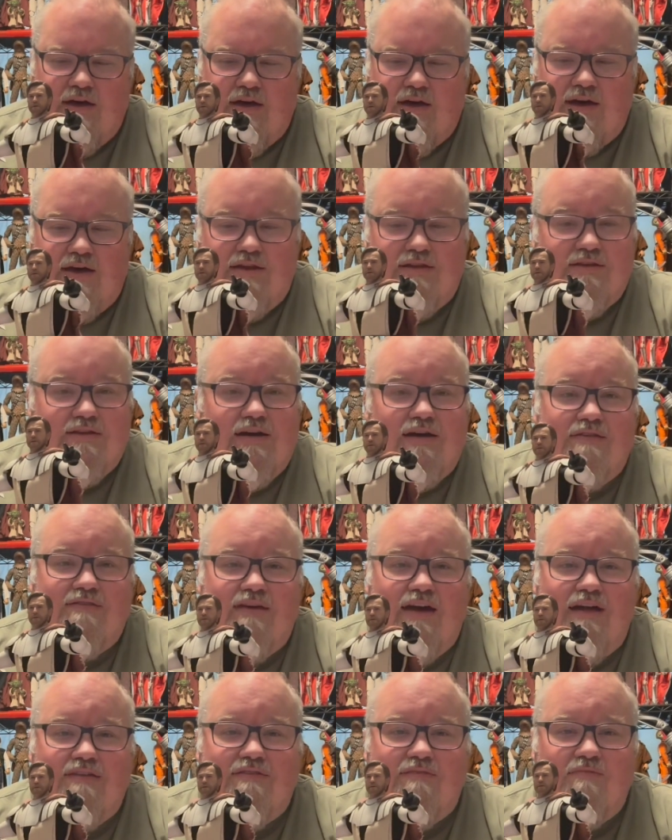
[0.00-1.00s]
it does
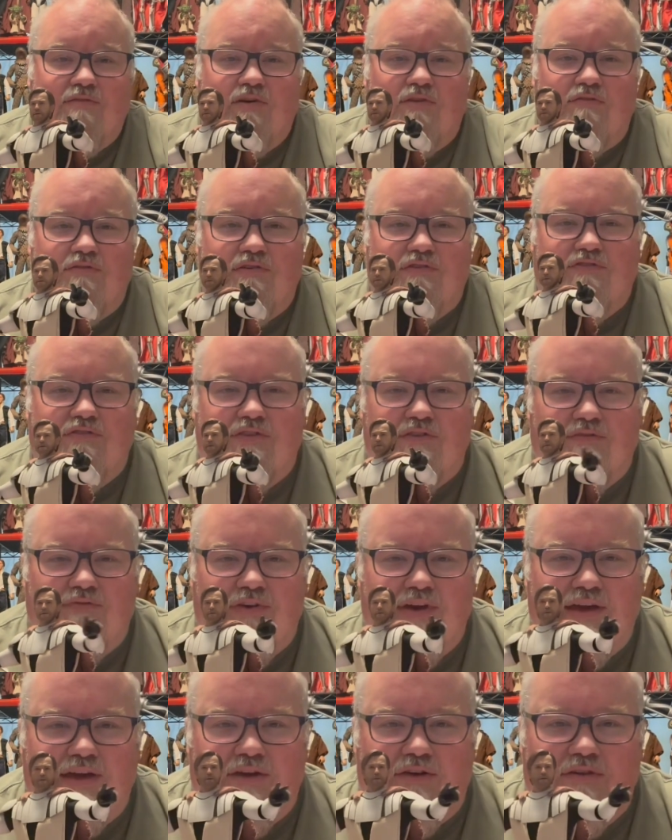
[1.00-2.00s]
add some coolness to the
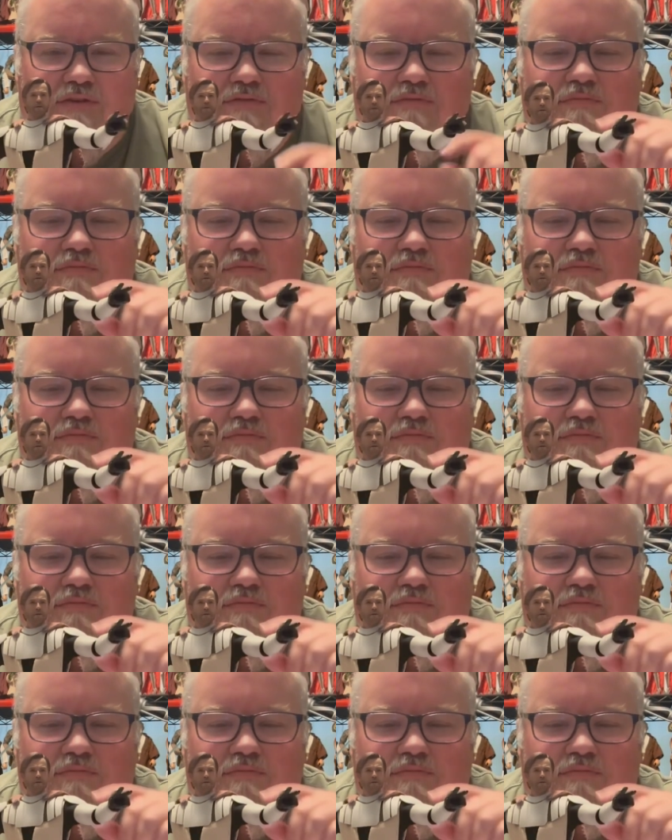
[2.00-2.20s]
figure.